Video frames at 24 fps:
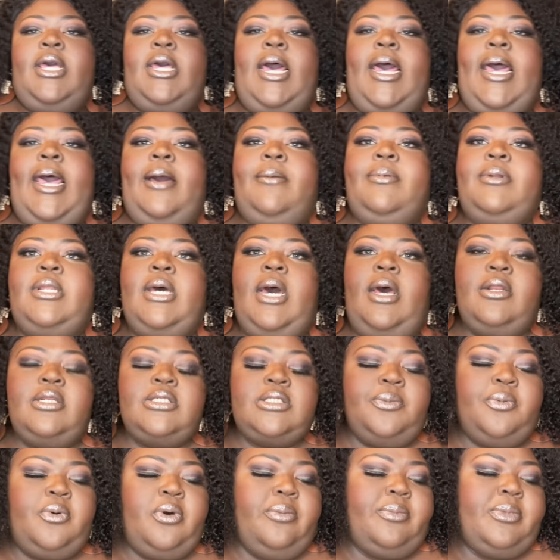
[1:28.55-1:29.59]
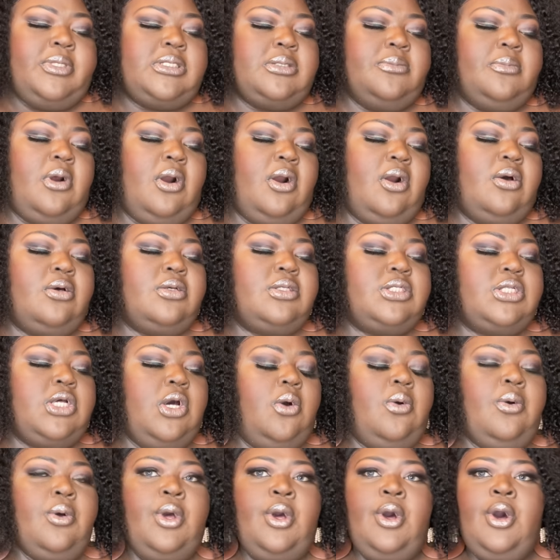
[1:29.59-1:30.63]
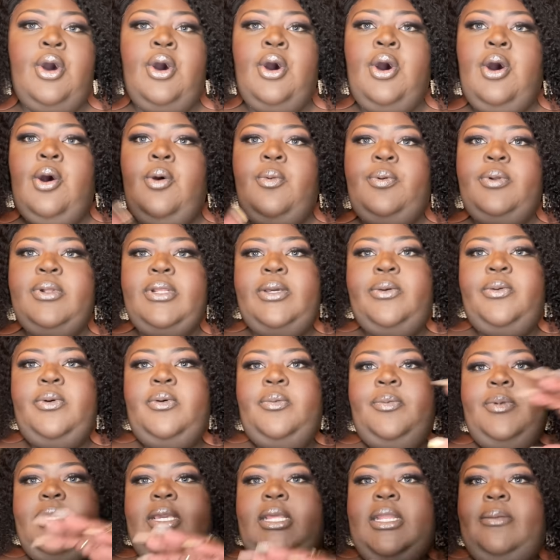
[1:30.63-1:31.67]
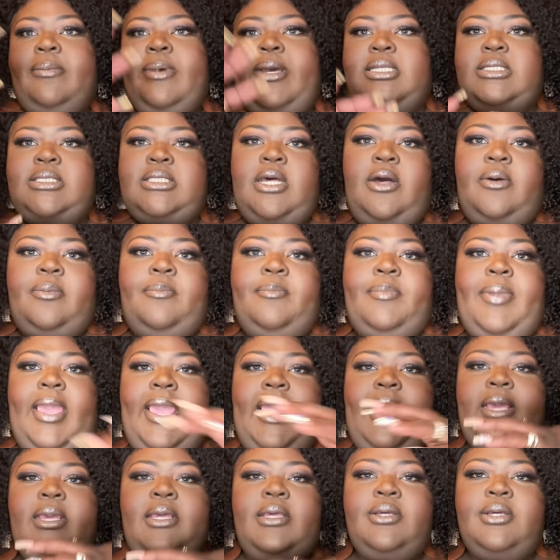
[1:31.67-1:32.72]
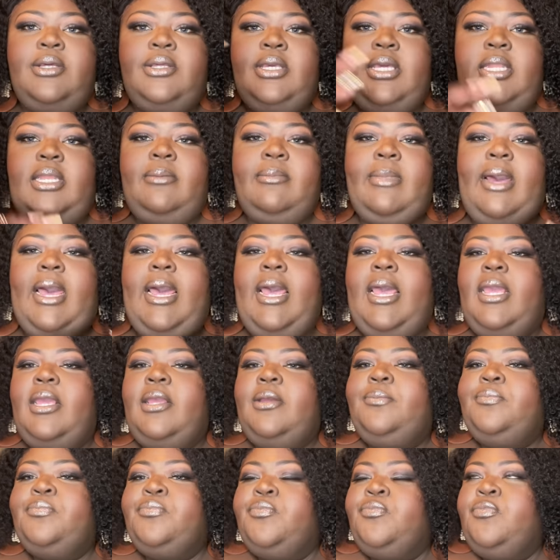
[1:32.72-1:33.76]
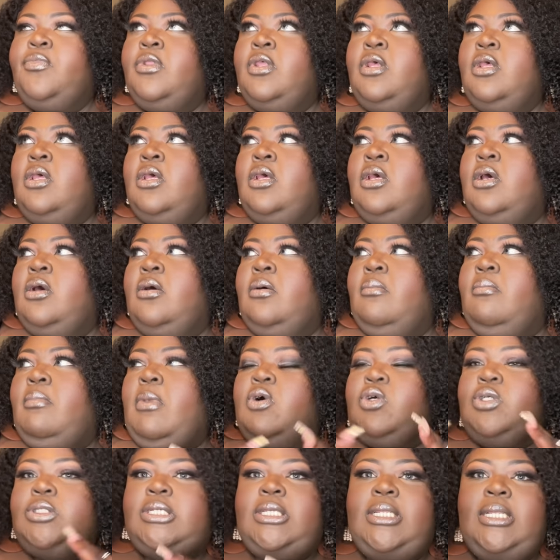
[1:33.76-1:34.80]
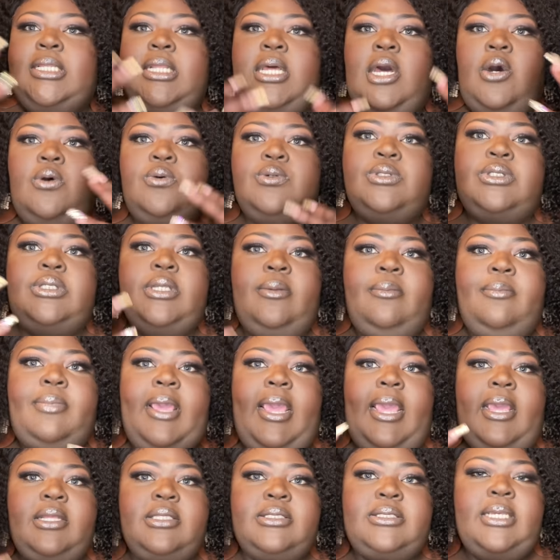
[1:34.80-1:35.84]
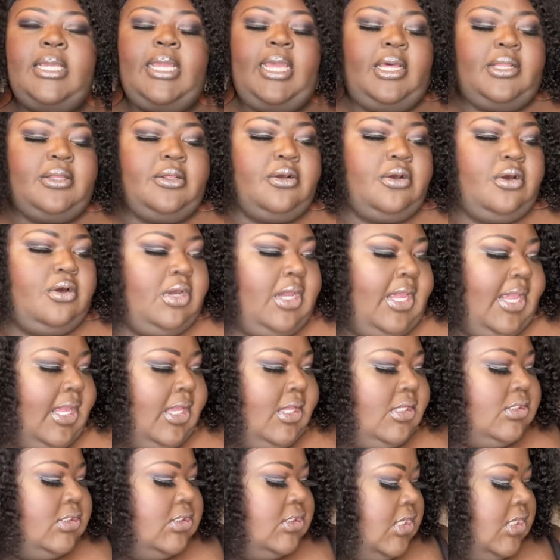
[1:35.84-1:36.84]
I have a doctor's appointment tomorrow, so hopefully we'll be getting myself back, getting my motion in the ocean back together, okay?